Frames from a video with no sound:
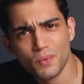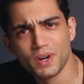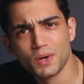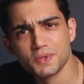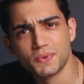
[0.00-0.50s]

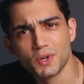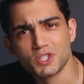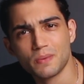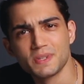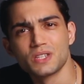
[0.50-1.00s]
everyone knows
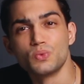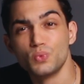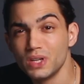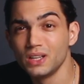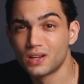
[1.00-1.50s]
Photoshop is a
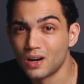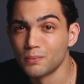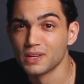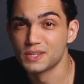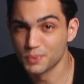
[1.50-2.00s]
really complex